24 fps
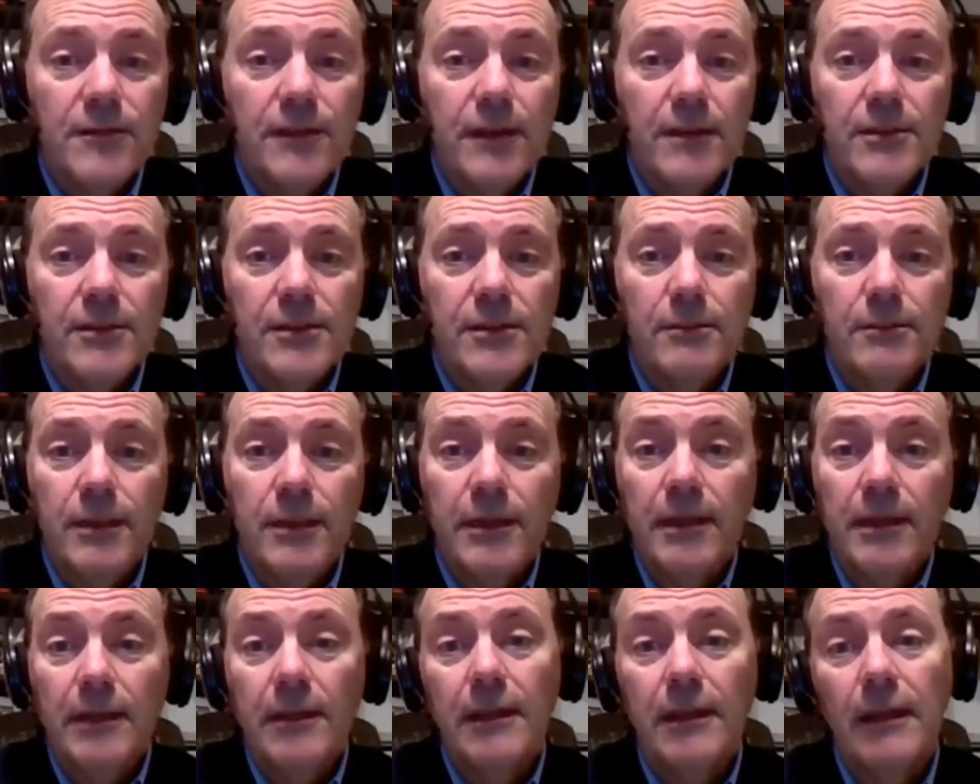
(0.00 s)
function,
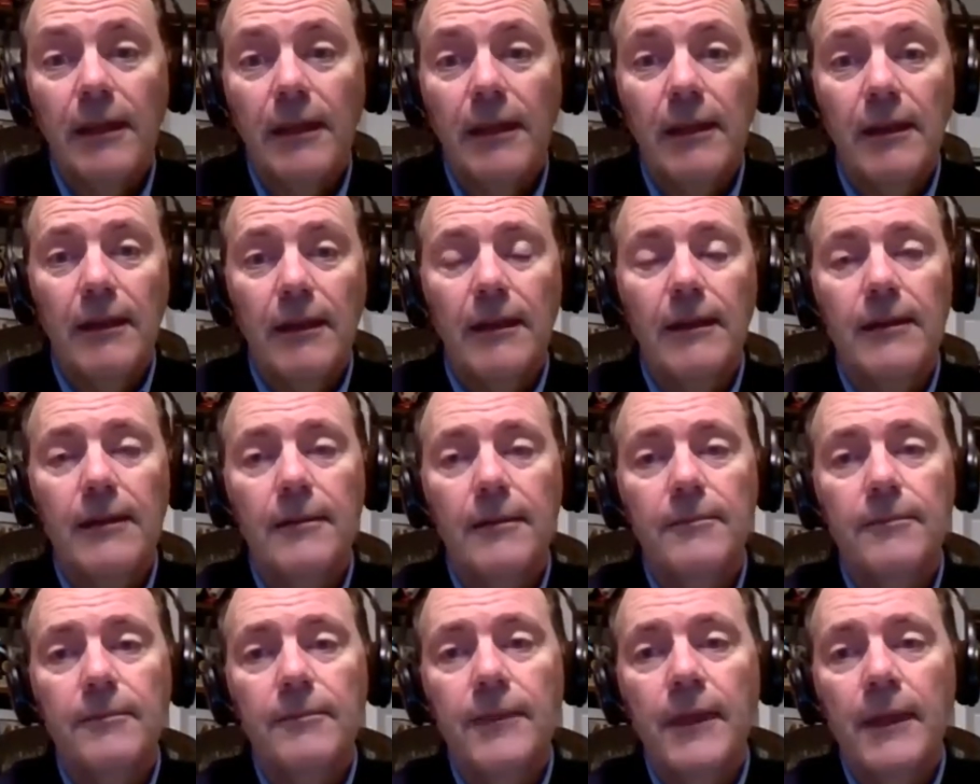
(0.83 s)
but in the
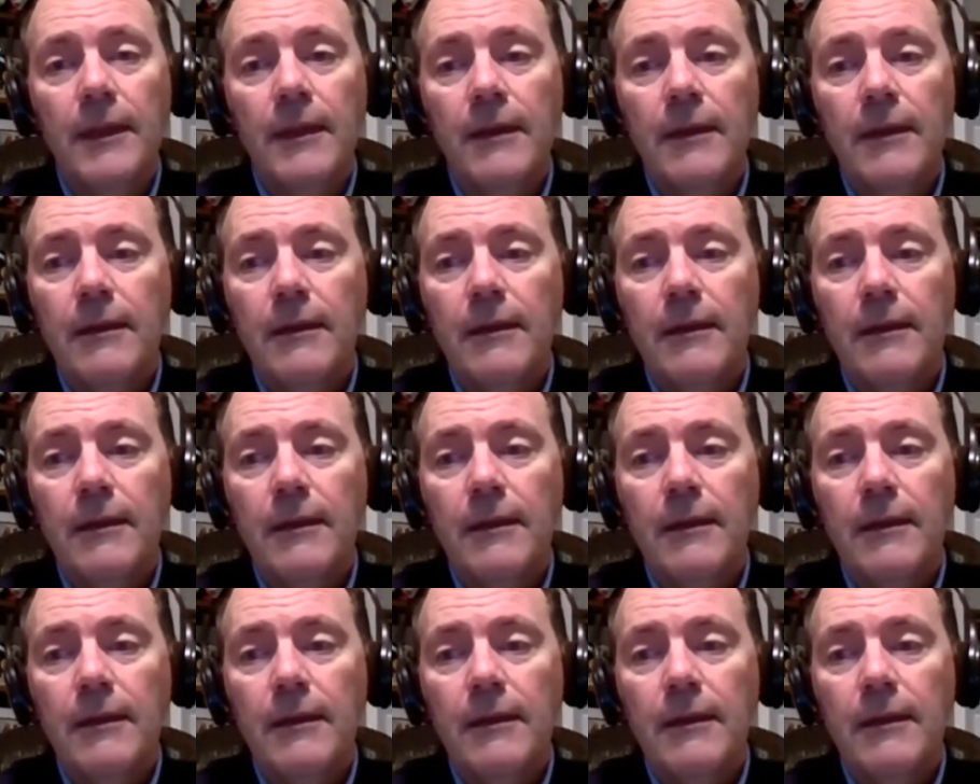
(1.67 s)
um,